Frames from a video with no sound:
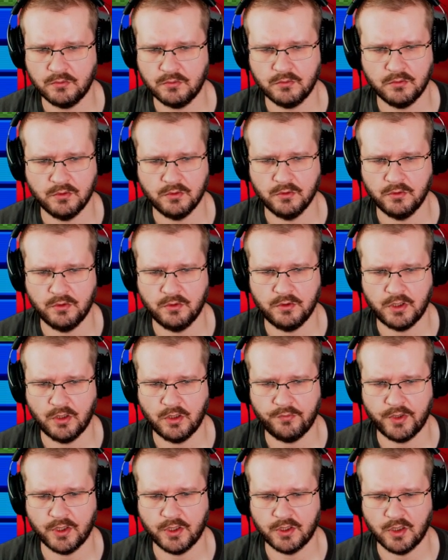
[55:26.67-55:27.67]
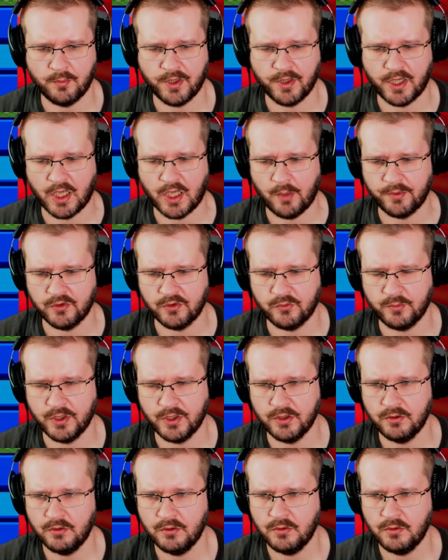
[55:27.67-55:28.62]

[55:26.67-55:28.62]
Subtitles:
It's definitely a bad habit of mine.